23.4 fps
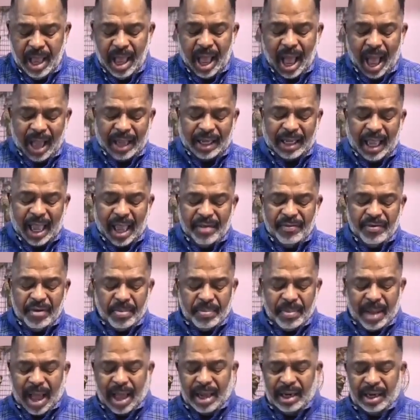I gave you
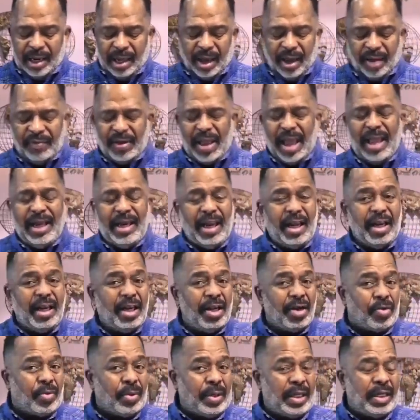my love. And then
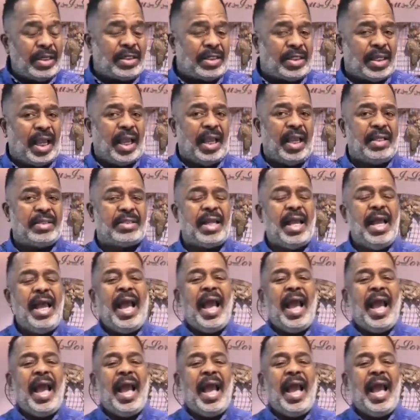look what he says.